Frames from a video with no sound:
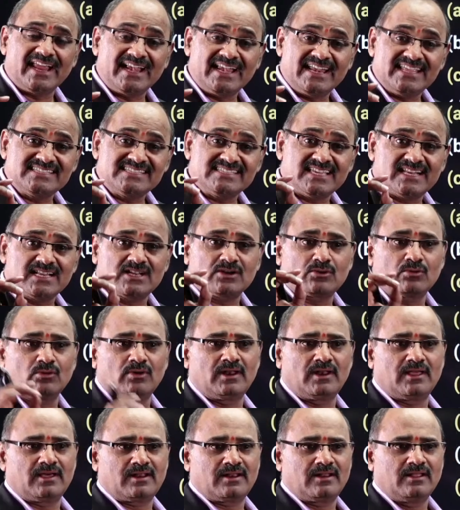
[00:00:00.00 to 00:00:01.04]
a desert
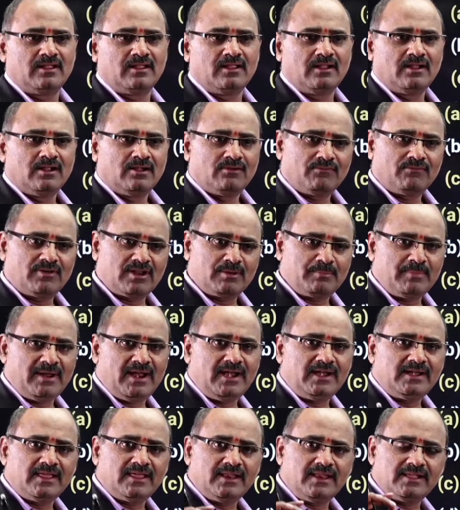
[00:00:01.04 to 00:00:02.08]
cooler for
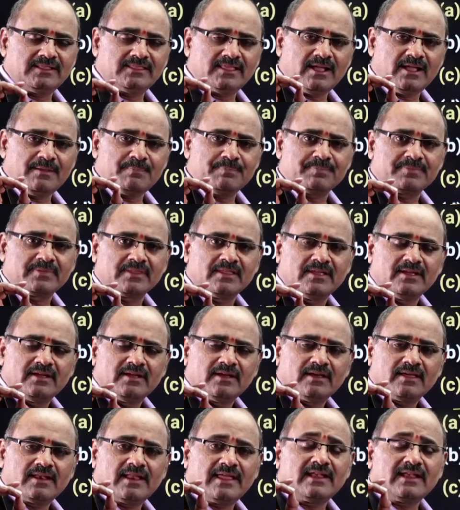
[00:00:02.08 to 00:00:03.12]
maintaining the
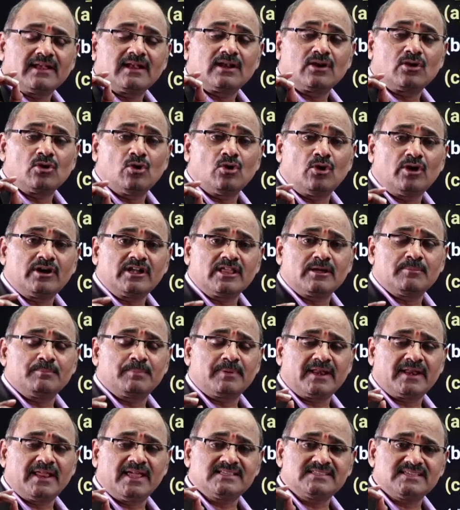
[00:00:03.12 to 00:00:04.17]
low
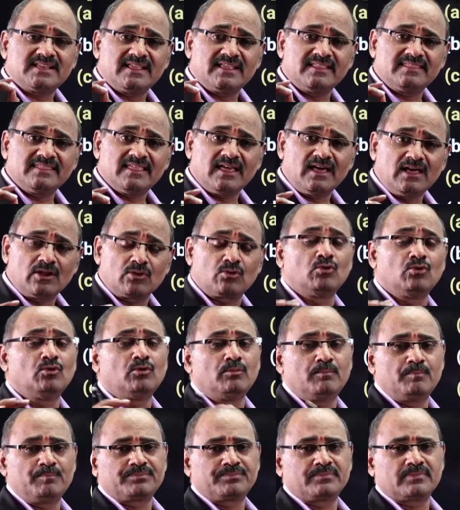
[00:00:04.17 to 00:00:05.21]
temperature in the
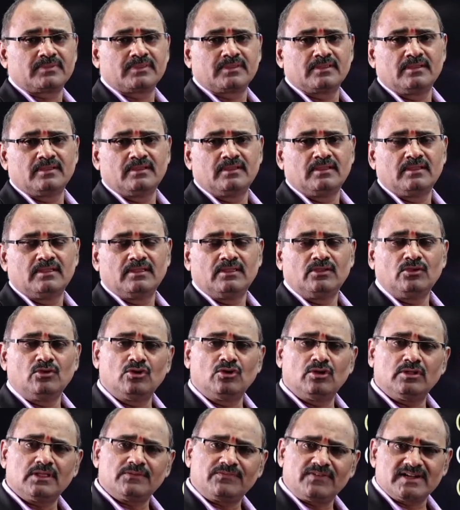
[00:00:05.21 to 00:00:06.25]
room. You
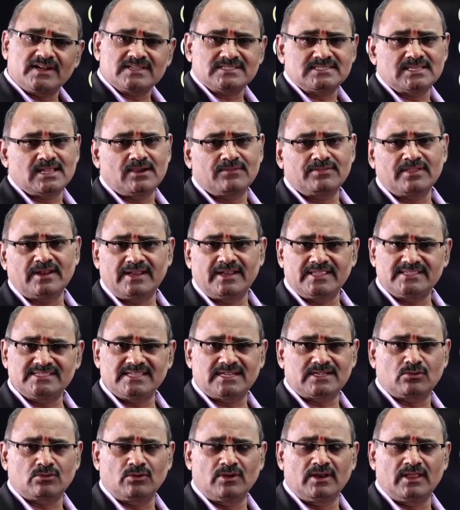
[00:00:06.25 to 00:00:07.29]
know the function of the
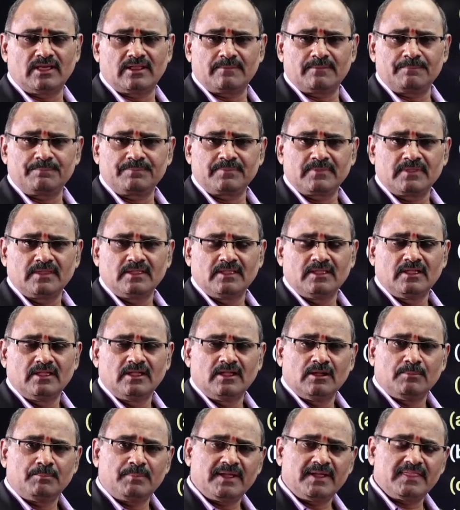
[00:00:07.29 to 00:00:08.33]
desert cooler.
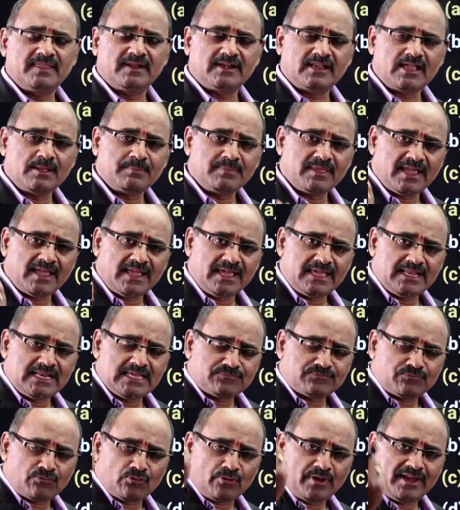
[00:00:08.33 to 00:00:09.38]
By the time the air
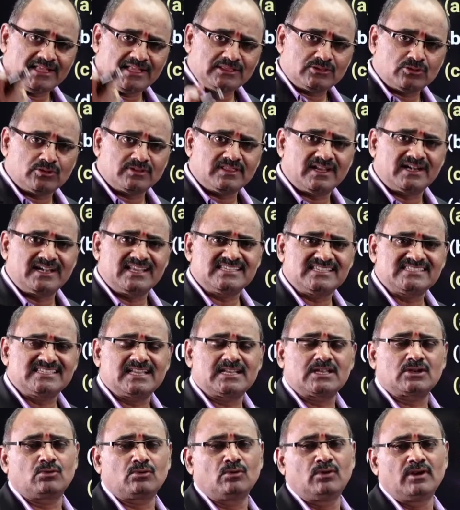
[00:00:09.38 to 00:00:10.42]
is flowing through the
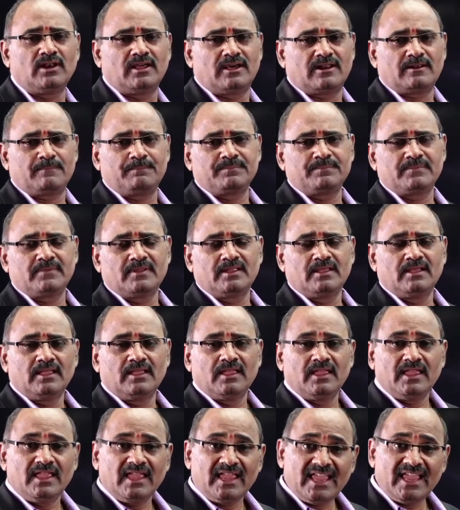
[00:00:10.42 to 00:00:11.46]
desert cooler,
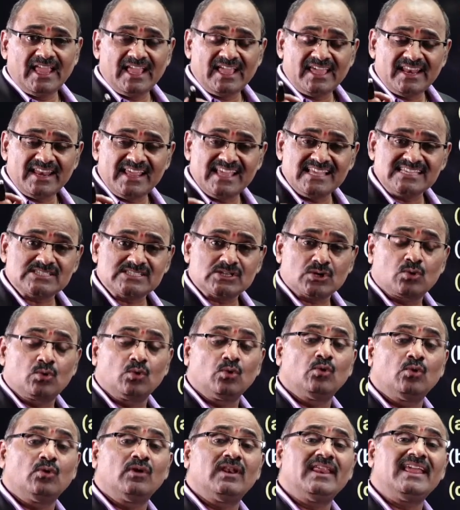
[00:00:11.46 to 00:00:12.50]
air is
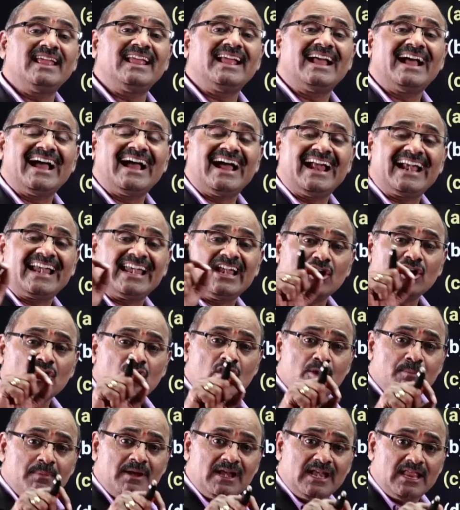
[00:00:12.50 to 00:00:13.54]
cooling and
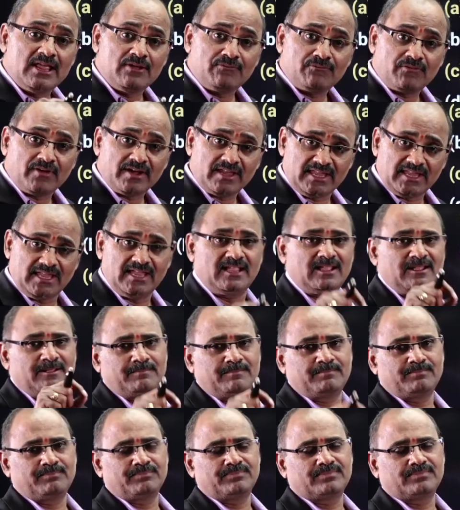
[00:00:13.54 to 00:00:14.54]
humidifying.